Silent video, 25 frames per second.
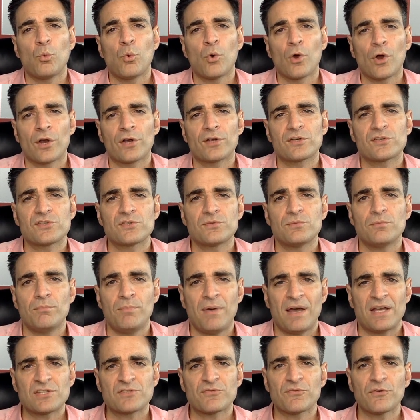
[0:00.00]
works
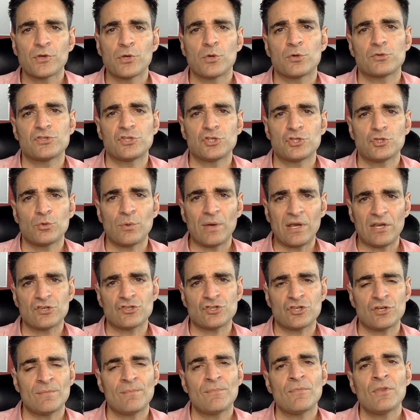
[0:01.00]
best for your
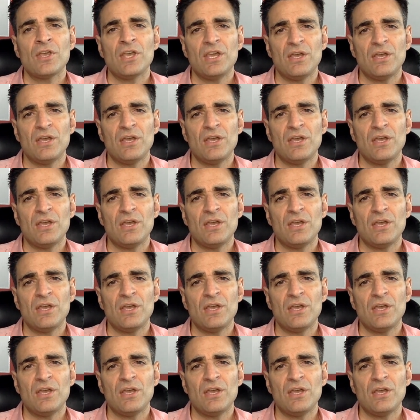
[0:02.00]
situation.